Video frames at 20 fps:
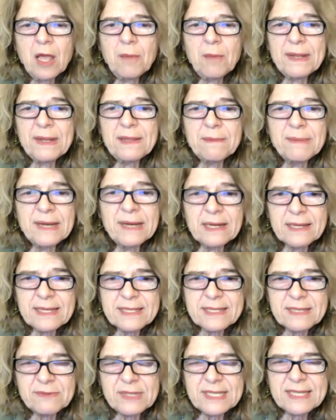But the
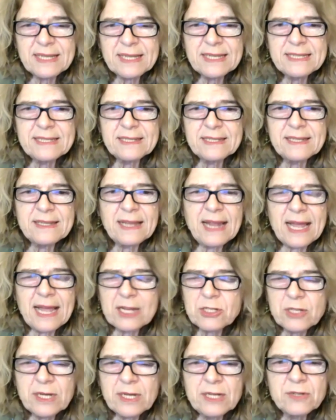markets have decided that
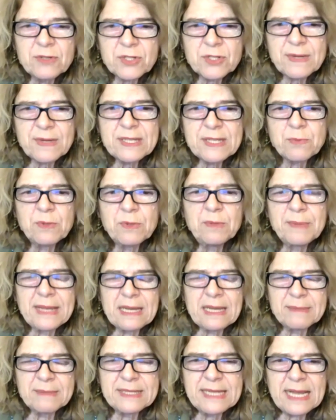actual interest rates will be
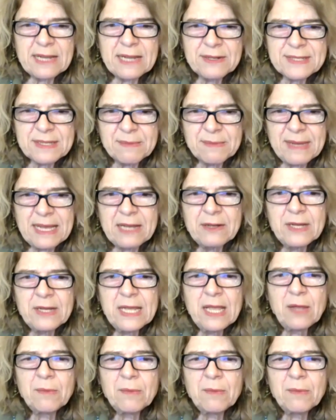coming down somehow.